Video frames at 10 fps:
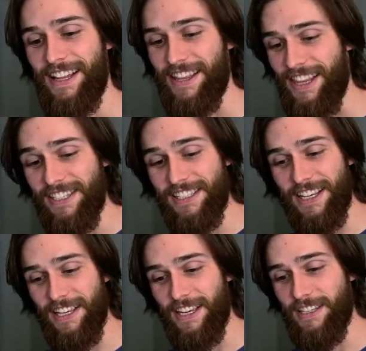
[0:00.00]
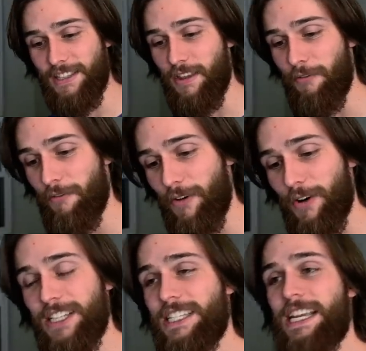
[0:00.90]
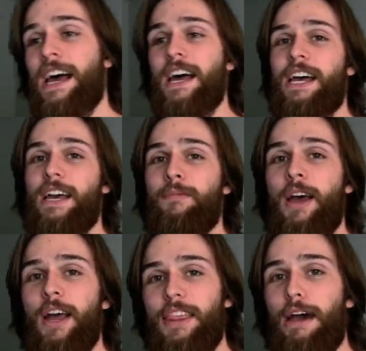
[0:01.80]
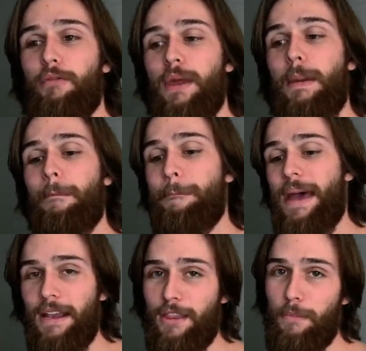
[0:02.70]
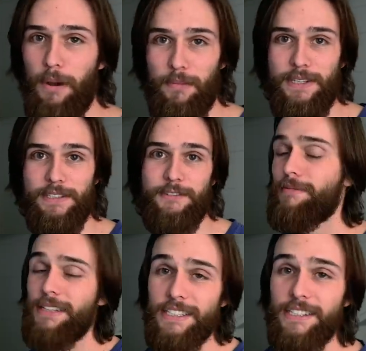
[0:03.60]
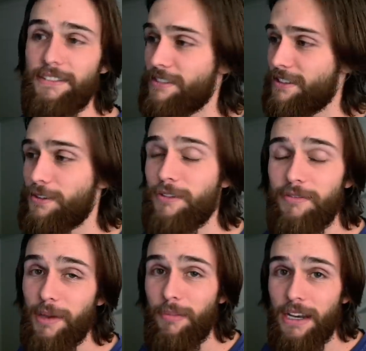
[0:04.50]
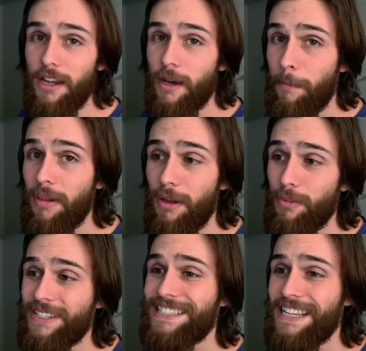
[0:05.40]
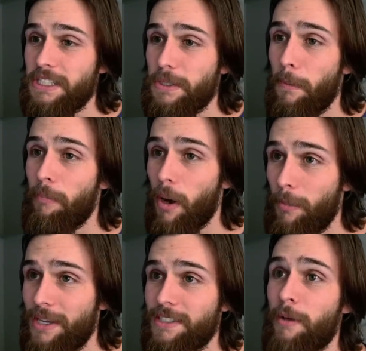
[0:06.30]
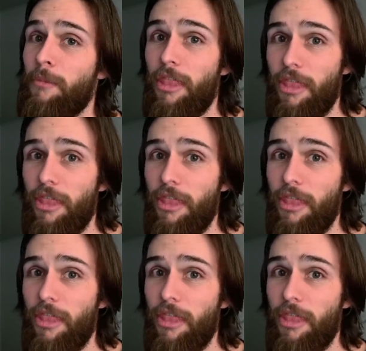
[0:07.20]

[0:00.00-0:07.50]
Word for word: this is the first time that we met the puppies. I mean, let's get real. You invite me to come play with 6 puppies, I'm